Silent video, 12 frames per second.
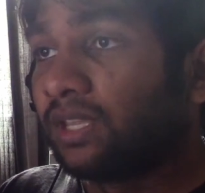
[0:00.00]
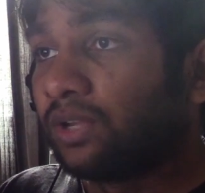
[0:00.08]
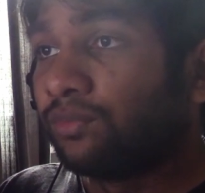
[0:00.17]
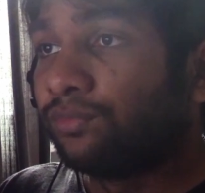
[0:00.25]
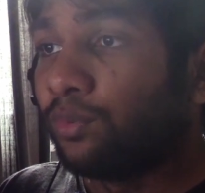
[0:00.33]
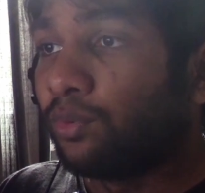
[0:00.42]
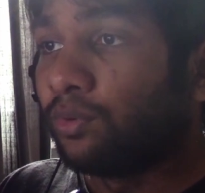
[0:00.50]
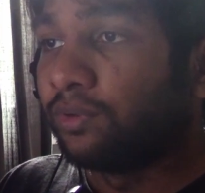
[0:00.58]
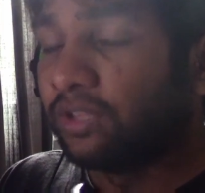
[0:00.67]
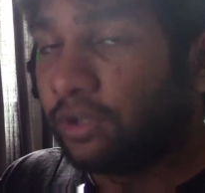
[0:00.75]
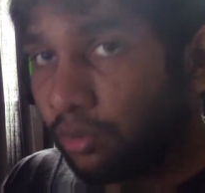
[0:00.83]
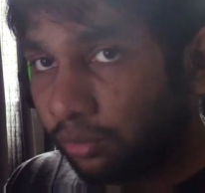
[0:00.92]
for
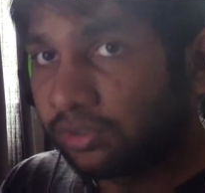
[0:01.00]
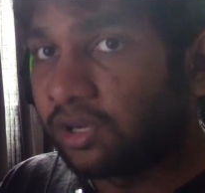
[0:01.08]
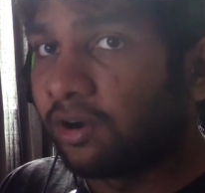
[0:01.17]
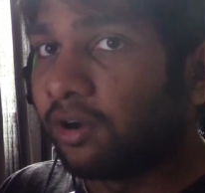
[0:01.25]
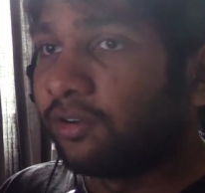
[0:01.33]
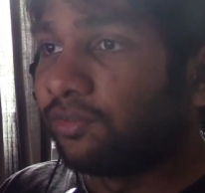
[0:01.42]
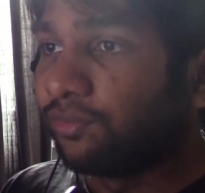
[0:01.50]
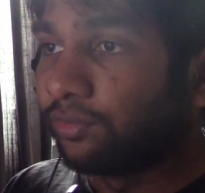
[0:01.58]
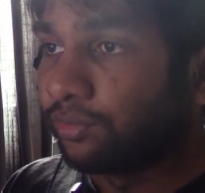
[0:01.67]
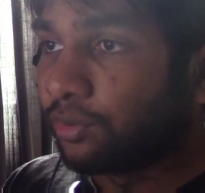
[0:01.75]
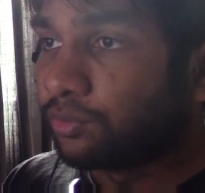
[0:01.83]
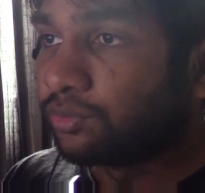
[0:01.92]
the old guard, for
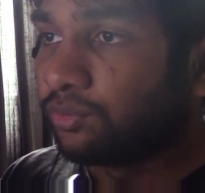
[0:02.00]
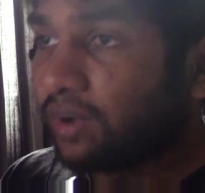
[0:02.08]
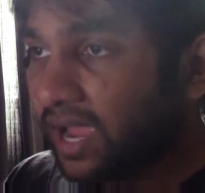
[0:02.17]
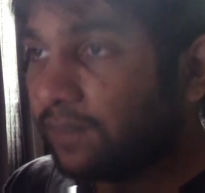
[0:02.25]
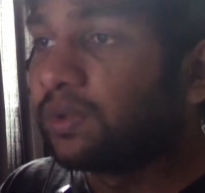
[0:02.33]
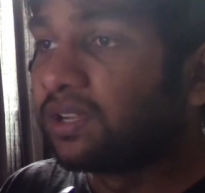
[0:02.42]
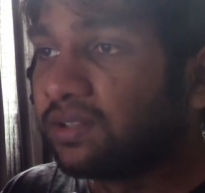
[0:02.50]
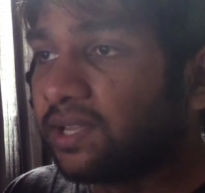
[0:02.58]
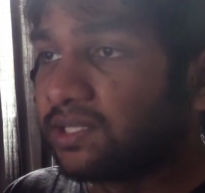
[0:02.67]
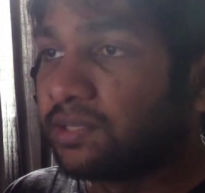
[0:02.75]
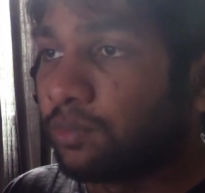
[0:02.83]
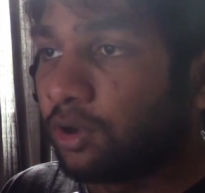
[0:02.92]
those who have been
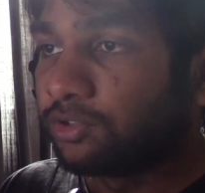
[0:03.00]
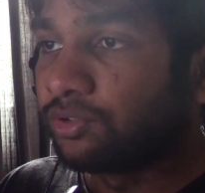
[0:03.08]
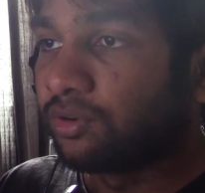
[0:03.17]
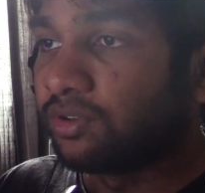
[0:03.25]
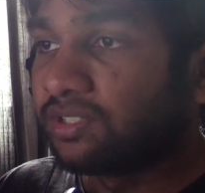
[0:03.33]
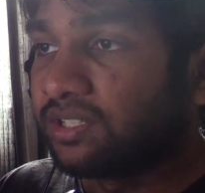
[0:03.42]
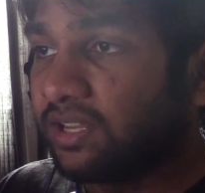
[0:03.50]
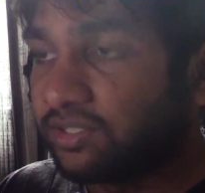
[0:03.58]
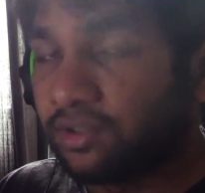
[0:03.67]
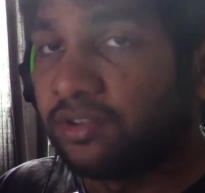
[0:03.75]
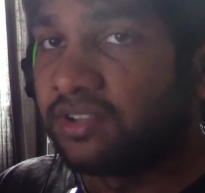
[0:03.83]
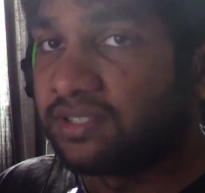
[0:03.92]
collecting Monster Arts as
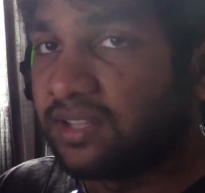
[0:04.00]
long as